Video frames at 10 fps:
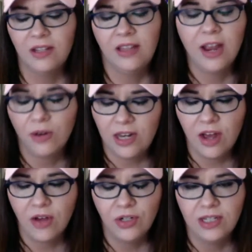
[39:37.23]
they already
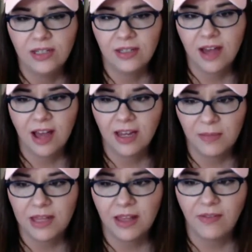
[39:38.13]
know she's not going to
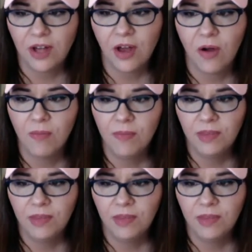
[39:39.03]
be left home.